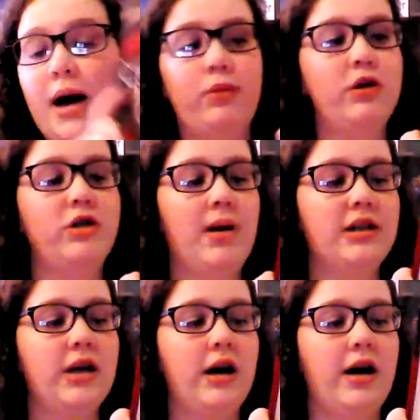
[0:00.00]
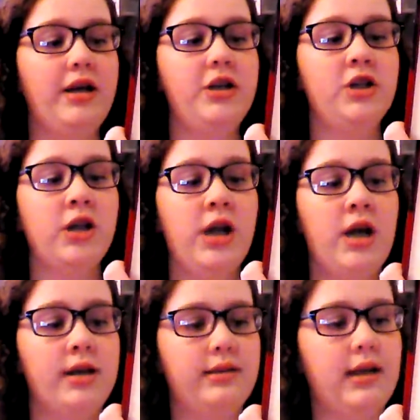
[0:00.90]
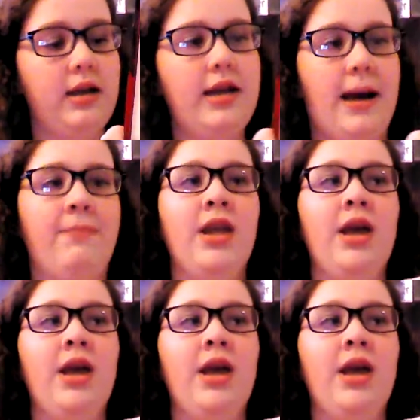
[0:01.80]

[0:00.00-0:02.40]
by Rosamond Hodge. Is that it? Yeah.